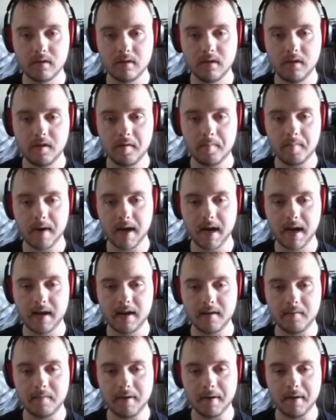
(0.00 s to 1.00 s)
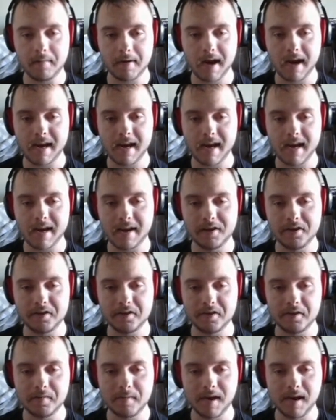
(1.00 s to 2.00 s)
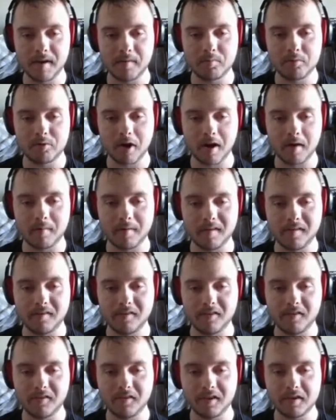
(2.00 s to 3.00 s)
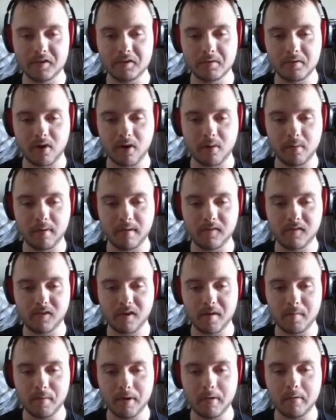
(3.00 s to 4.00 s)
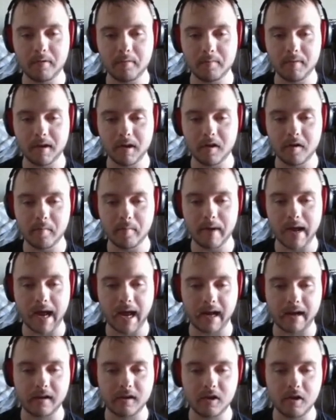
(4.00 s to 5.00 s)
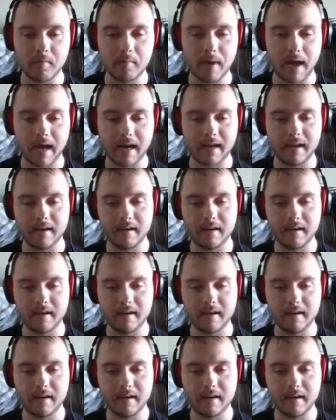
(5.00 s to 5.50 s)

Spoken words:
You abandoned me when I needed you. You made a promise. You said you were always going to be with me. Go back. Go back